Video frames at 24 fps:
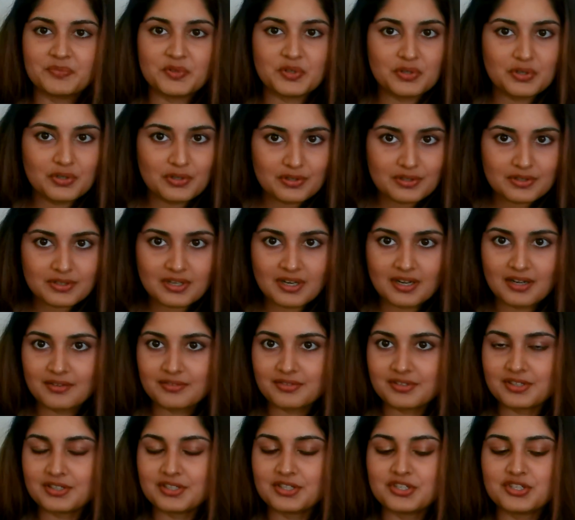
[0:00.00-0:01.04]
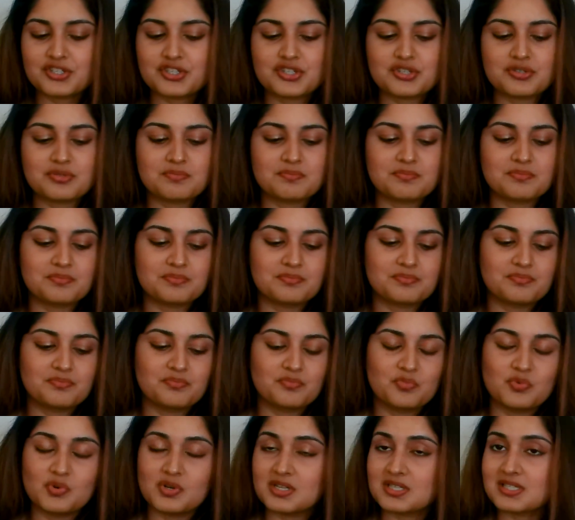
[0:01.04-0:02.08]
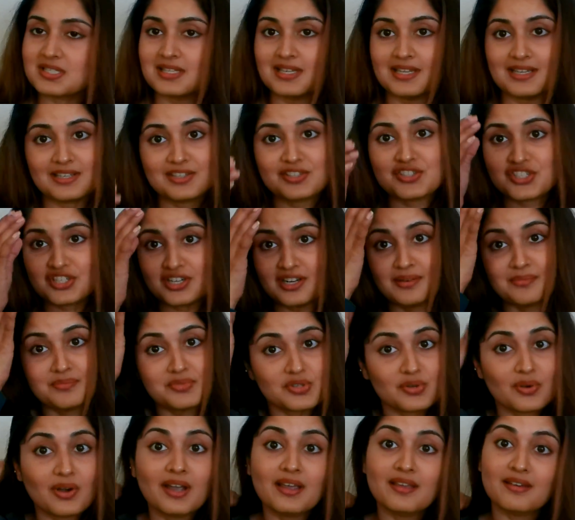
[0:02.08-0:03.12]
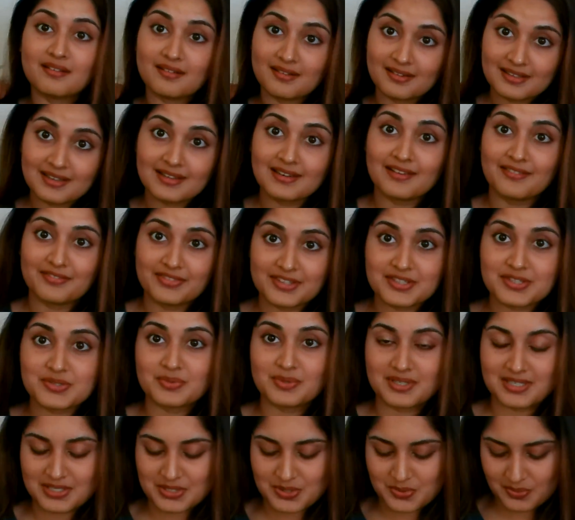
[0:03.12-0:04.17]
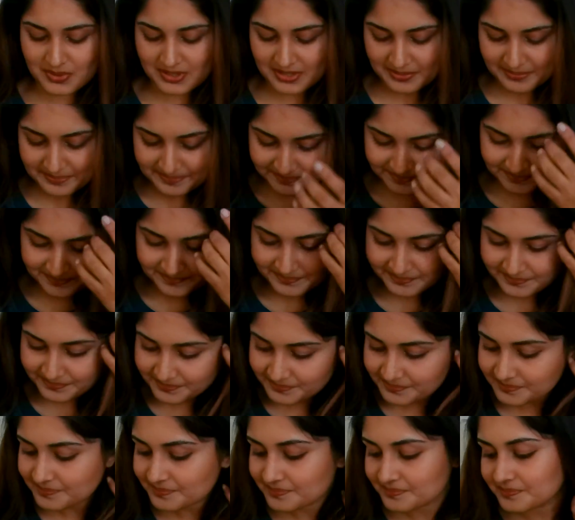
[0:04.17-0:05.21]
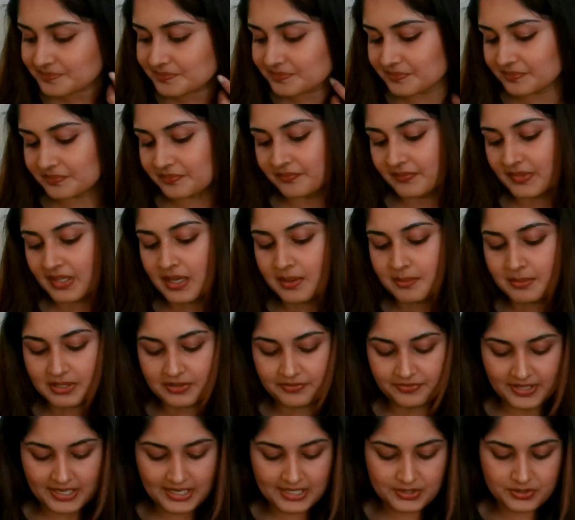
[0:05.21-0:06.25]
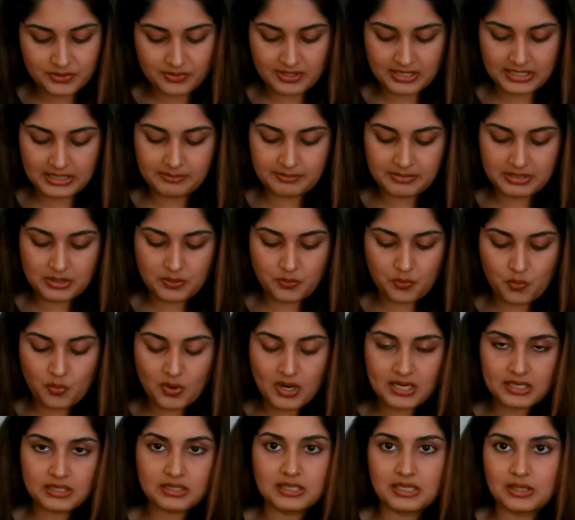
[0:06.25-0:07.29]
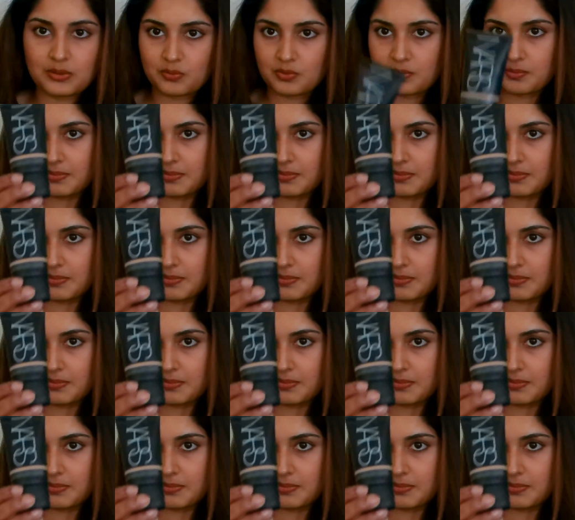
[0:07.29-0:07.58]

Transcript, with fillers: good coverage works like a charm so I really love this one as well but if I had to recommend one it would